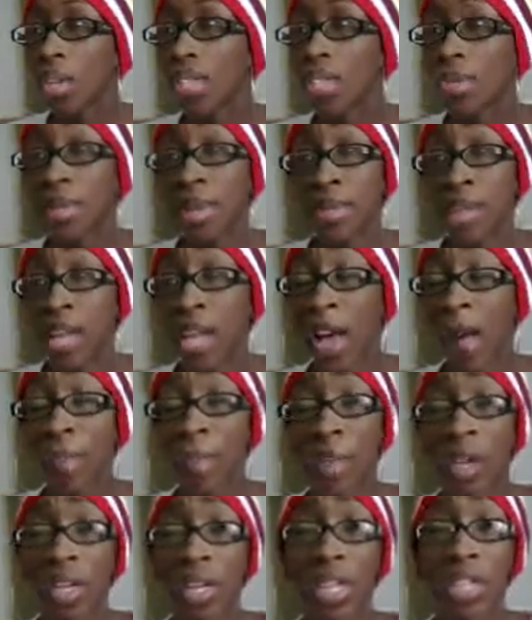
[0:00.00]
sometimes they
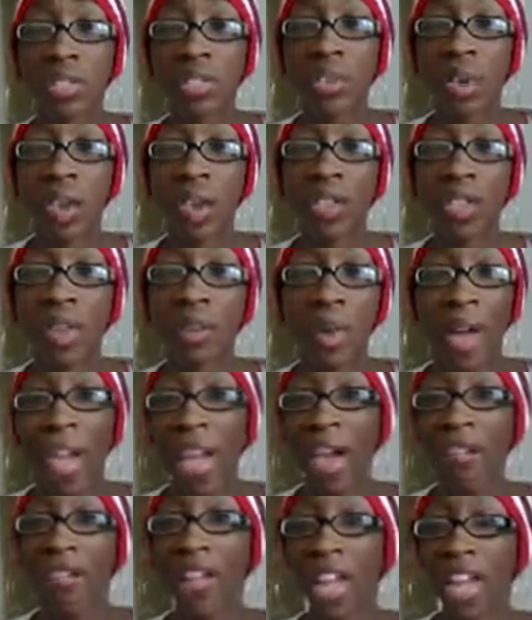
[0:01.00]
comment on it as well. They might
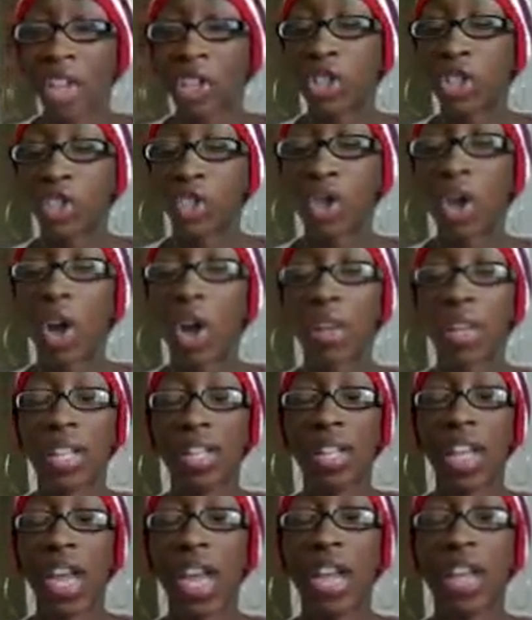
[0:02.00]
have an extra thought
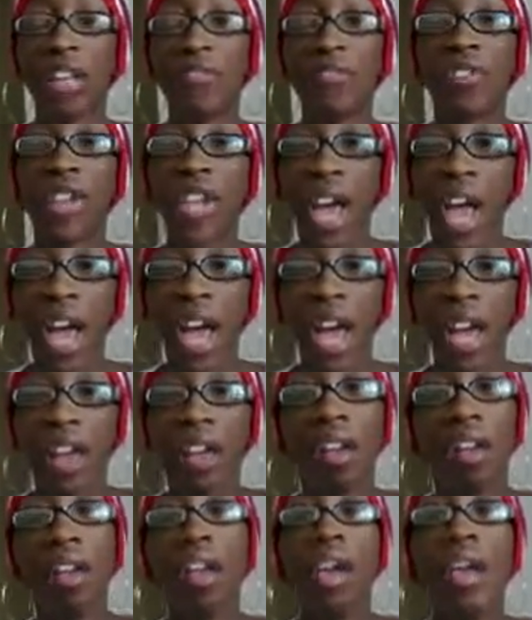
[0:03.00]
that they forgot
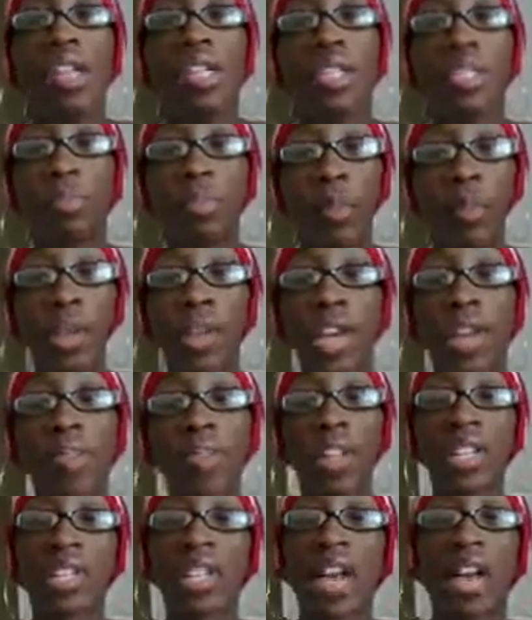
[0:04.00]
to put,
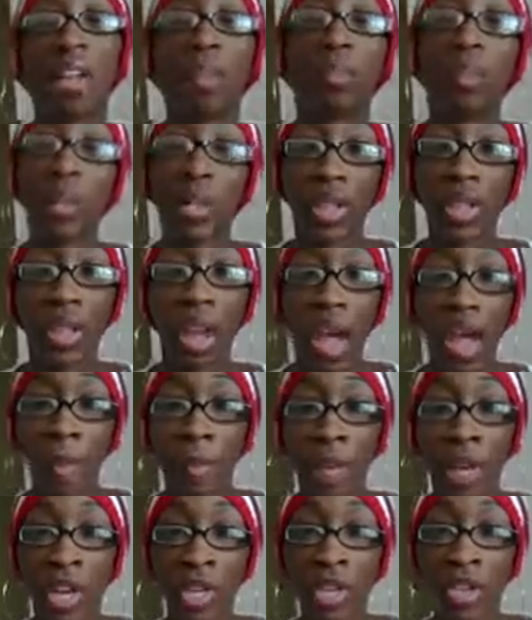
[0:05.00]
and they decide to put the
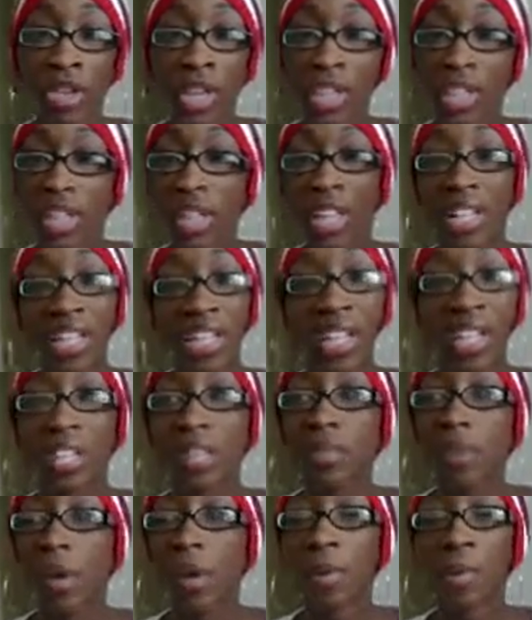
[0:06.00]
comment underneath it. It's
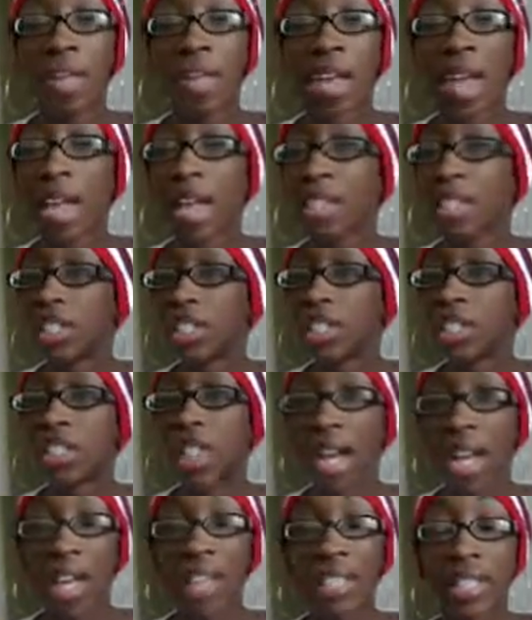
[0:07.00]
nothing wrong with that. Hey, it's their
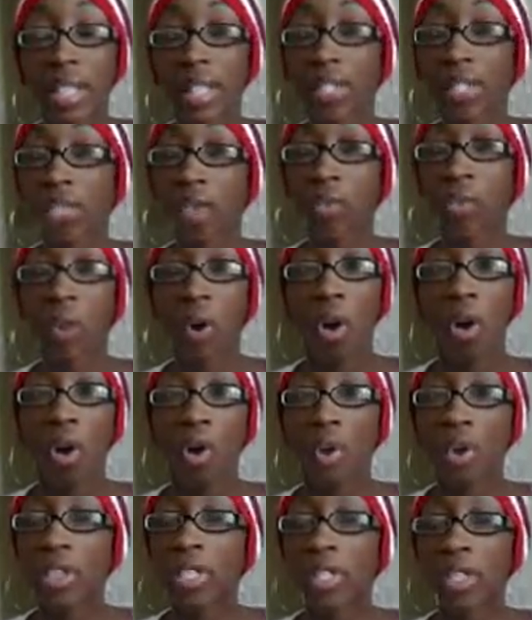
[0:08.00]
status, it's their
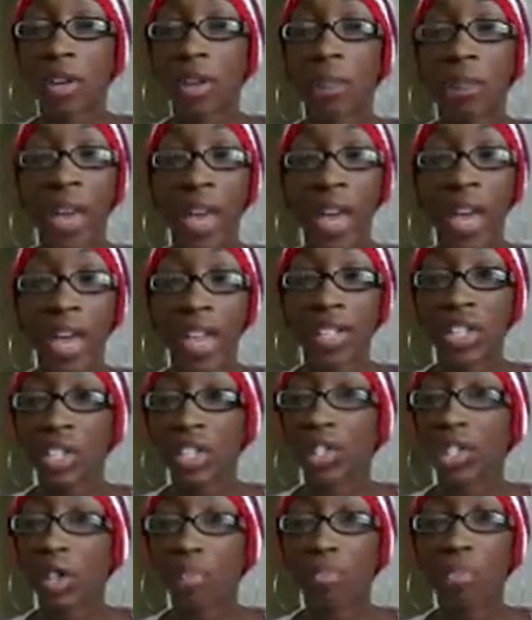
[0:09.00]
wall, it's their page,
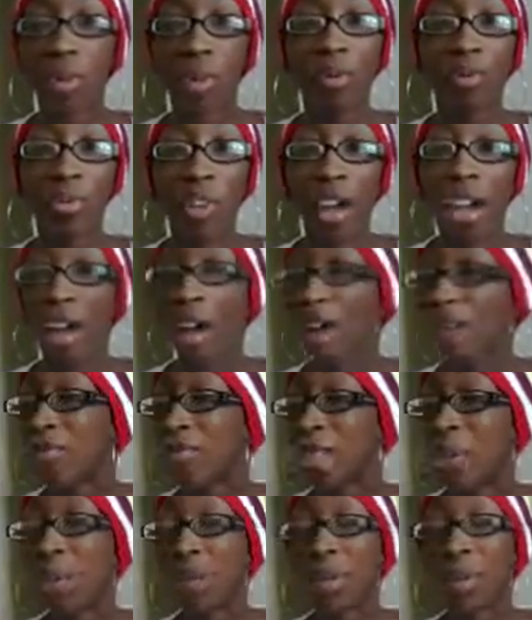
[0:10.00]
it's their profile.
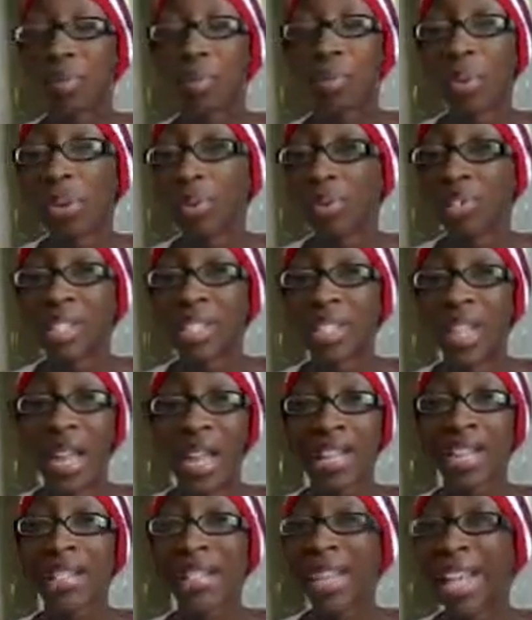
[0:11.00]
If they want to post a
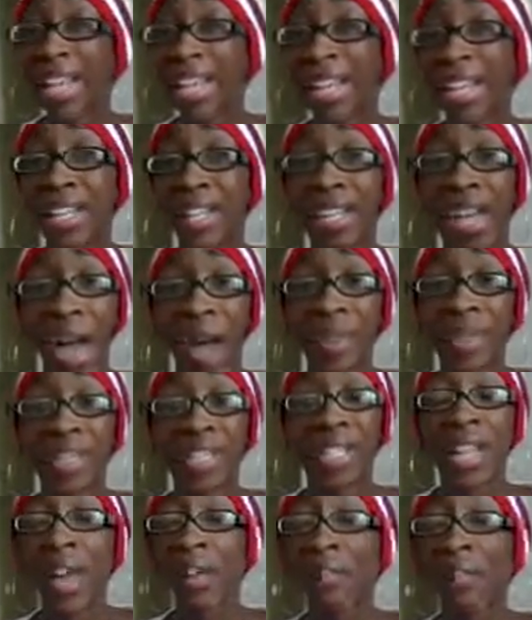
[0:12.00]
status, like it,
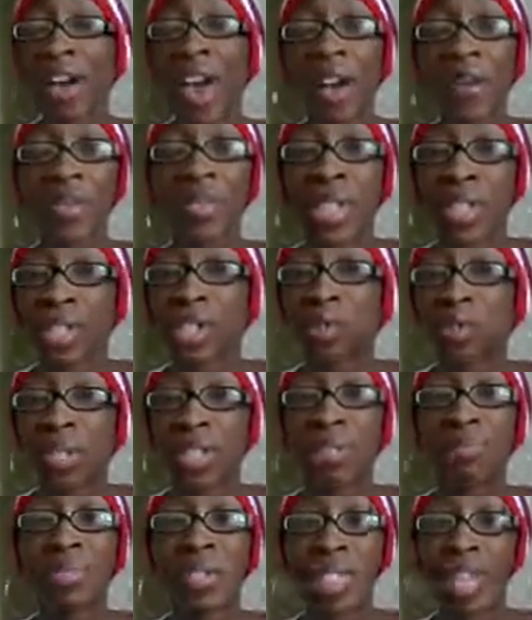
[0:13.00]
comment it, have a conversation
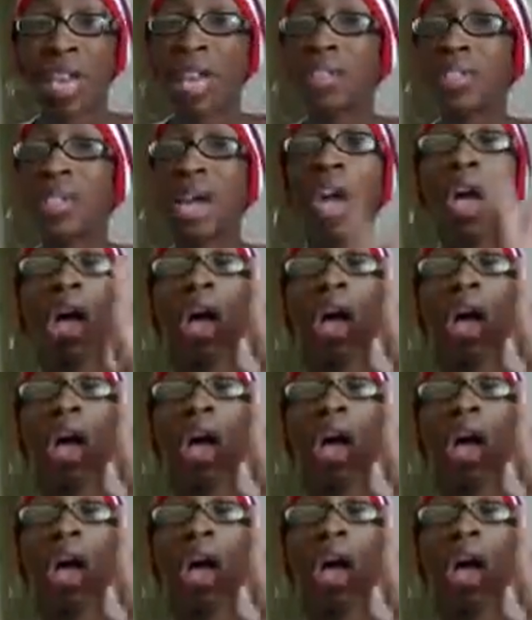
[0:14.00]
with themselves,